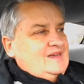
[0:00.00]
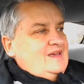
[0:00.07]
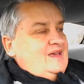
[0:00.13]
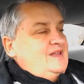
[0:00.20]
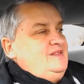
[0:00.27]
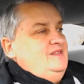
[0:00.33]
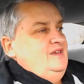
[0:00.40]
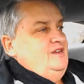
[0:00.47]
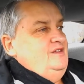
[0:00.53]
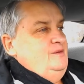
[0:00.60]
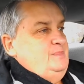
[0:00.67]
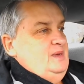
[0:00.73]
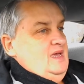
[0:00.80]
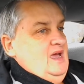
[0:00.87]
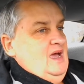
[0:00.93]
And
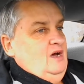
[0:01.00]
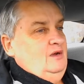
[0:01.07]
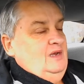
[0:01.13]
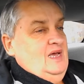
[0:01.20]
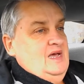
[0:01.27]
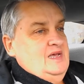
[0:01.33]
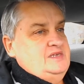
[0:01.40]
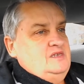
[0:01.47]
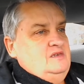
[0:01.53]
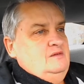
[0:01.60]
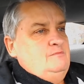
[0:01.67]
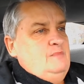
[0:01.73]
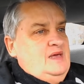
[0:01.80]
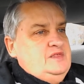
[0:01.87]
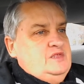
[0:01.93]
that'll be our
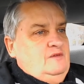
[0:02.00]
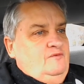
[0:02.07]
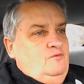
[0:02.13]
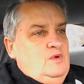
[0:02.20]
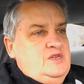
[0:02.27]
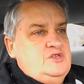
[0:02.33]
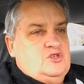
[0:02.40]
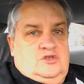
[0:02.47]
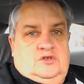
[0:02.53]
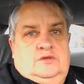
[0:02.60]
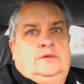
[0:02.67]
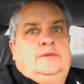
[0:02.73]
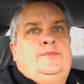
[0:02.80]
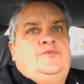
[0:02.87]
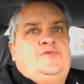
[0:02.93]
last month of winter,
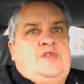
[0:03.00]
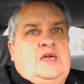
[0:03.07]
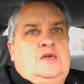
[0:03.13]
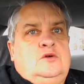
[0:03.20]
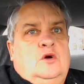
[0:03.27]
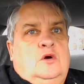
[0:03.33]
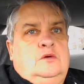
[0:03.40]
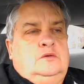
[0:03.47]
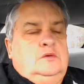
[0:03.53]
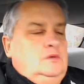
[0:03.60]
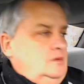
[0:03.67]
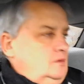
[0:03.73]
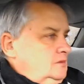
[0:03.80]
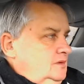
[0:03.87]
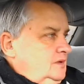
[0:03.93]
thank God.
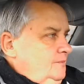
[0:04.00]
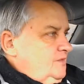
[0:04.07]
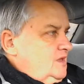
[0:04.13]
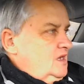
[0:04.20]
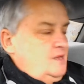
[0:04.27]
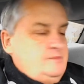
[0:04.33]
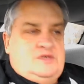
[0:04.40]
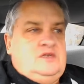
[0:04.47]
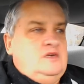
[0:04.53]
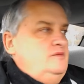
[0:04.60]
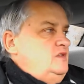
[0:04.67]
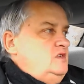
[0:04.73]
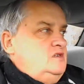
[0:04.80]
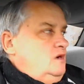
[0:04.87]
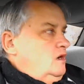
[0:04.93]
I'm sick
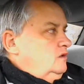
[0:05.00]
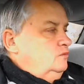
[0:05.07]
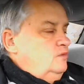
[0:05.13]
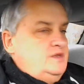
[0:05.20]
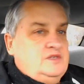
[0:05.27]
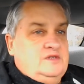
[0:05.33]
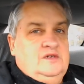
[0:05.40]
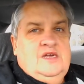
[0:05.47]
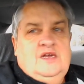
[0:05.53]
of this cold weather.